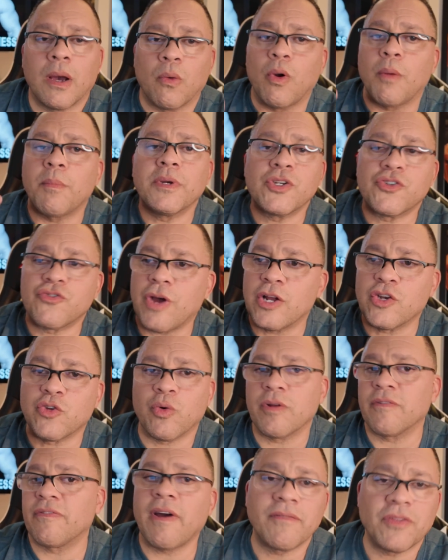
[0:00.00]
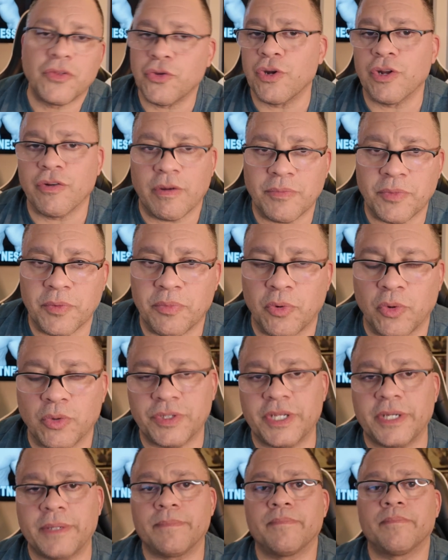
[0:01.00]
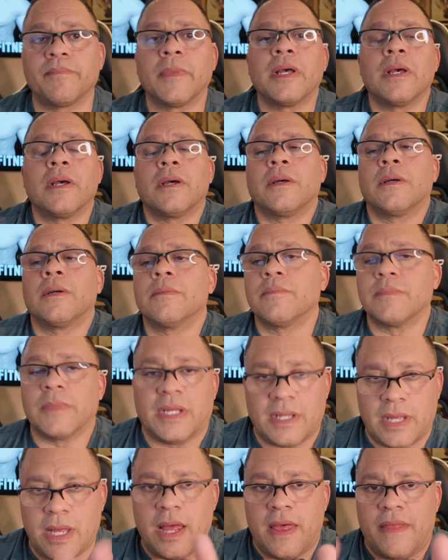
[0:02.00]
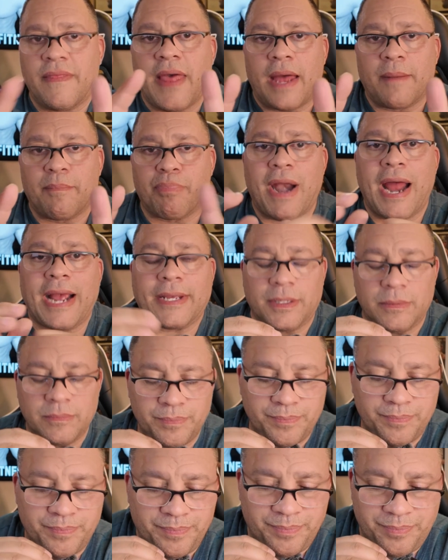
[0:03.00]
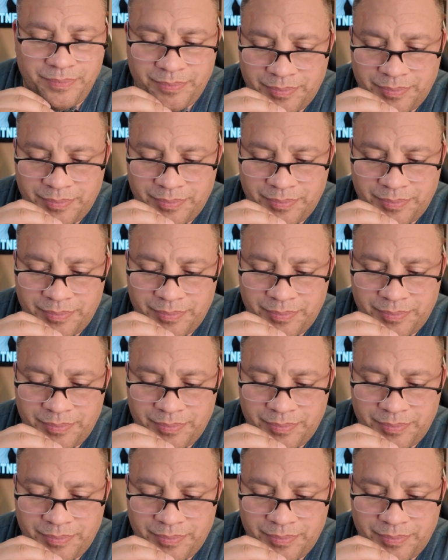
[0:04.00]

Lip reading: Women try 25 to 30 grams of protein in that bracket.